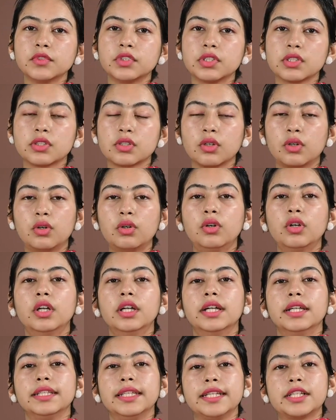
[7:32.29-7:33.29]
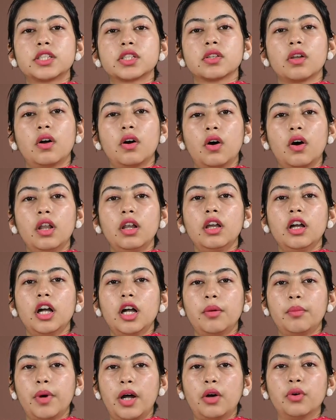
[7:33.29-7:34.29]
So it's all
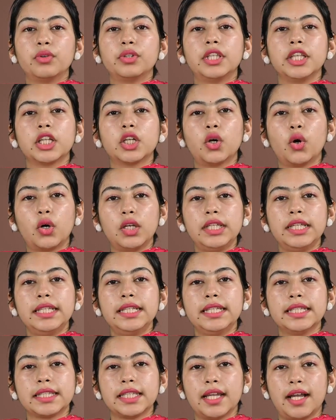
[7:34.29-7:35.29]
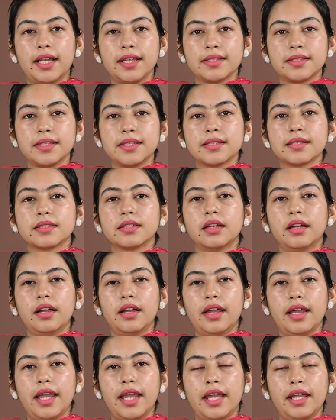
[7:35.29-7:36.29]
about the cholelithiasis
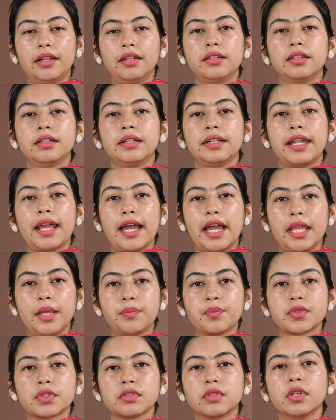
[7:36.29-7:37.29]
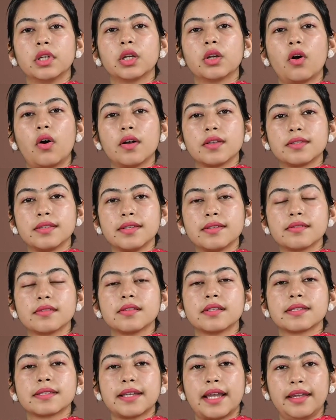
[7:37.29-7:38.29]
and types, causes,
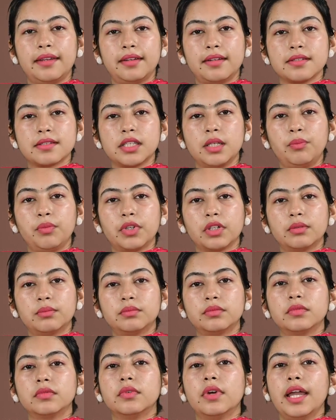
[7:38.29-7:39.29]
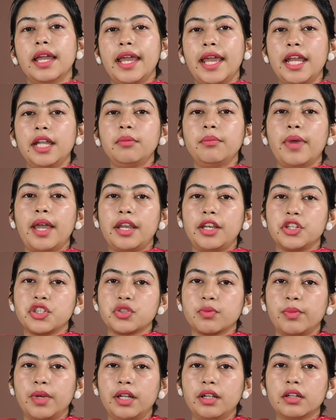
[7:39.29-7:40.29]
sign and symptom, and
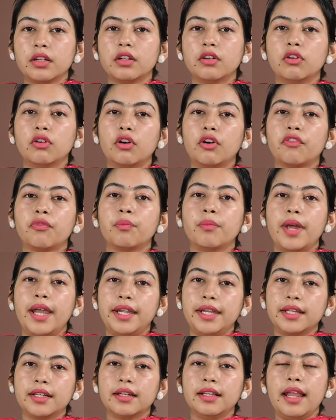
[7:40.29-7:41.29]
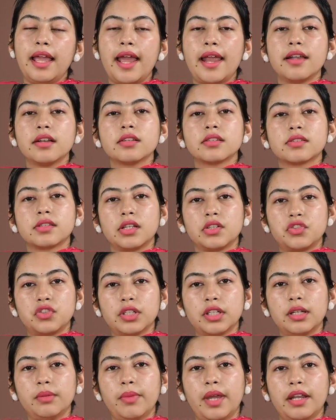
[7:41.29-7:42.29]
management of medical and
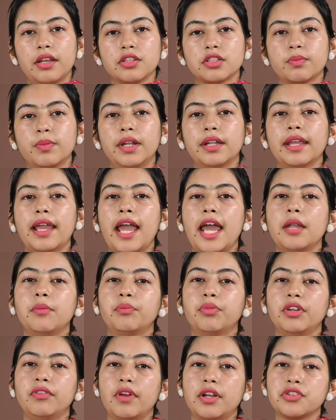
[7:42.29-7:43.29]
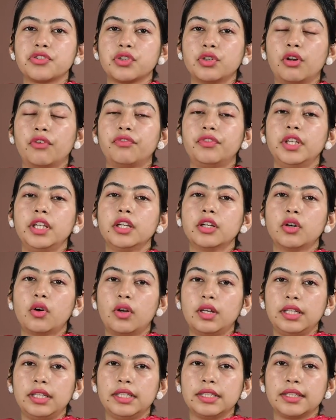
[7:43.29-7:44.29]
surgical management and prevention of the
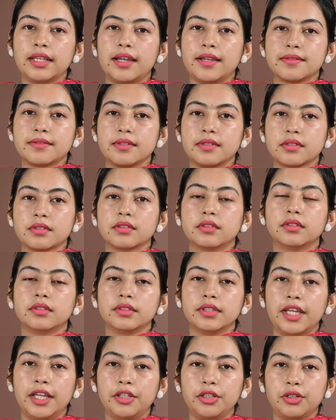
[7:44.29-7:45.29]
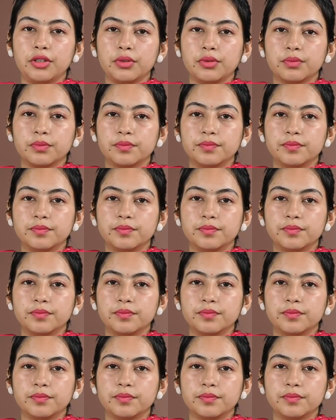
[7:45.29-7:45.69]
cholelithiasis. Thank you.